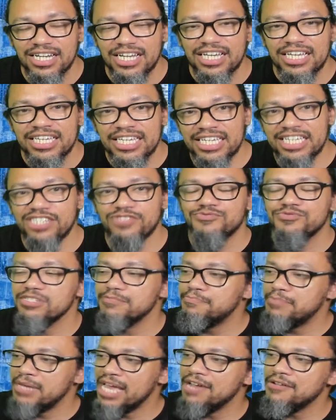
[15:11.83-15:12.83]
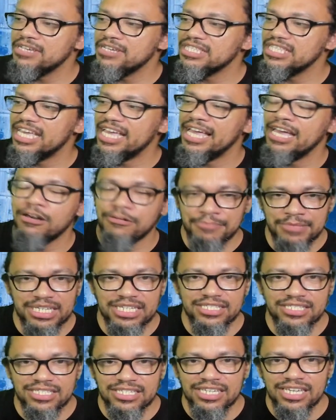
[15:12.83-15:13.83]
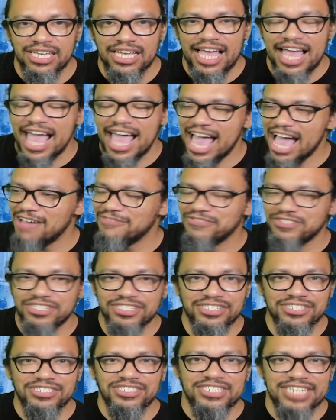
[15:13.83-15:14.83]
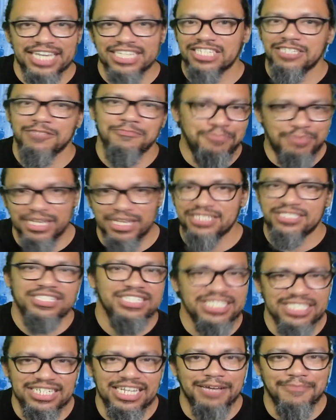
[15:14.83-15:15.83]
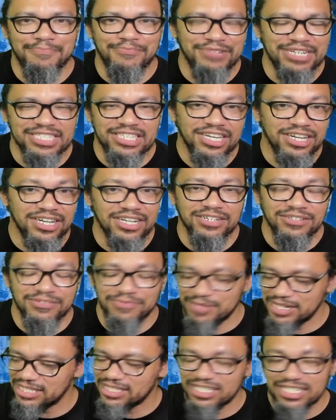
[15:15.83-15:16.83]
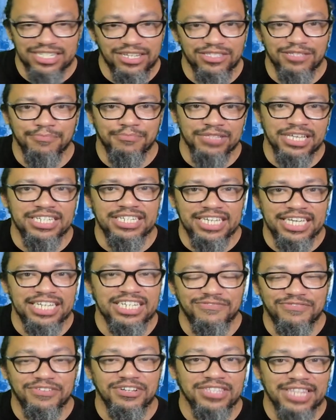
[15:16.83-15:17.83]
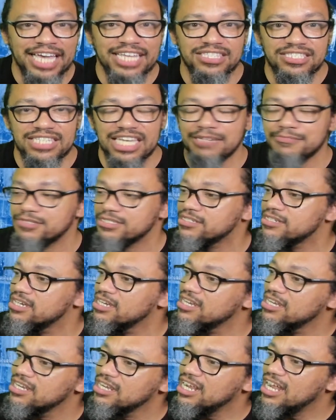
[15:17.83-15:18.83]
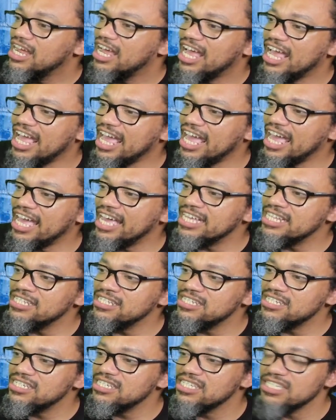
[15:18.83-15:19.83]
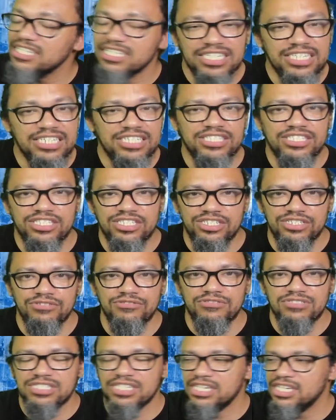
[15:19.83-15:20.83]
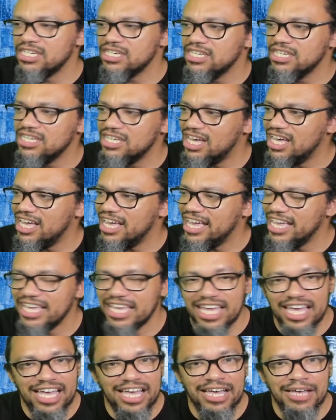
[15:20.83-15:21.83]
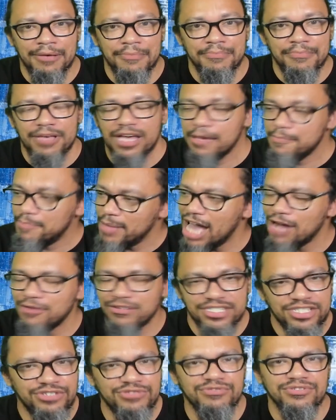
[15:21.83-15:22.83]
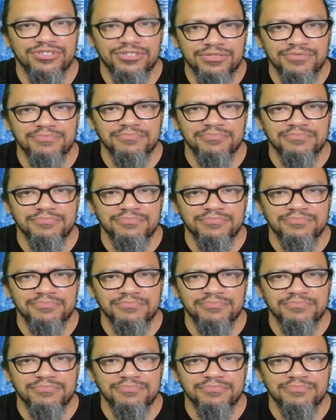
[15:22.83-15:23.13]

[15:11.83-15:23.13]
He's repairing the helmet after Jackie busted it up with the blunt end of her lightsaber, and he's using a power tool.